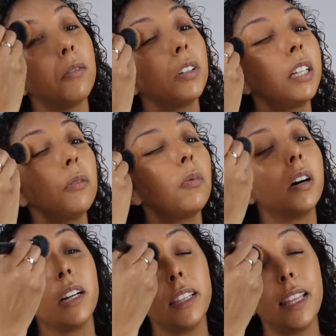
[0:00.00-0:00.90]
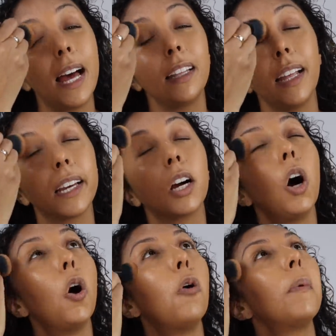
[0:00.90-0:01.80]
really wanted that like,
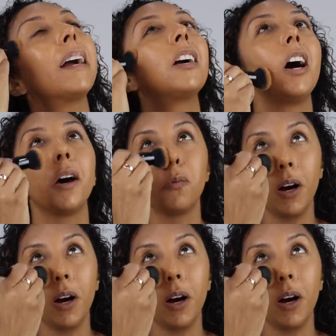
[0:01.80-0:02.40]
oh my God,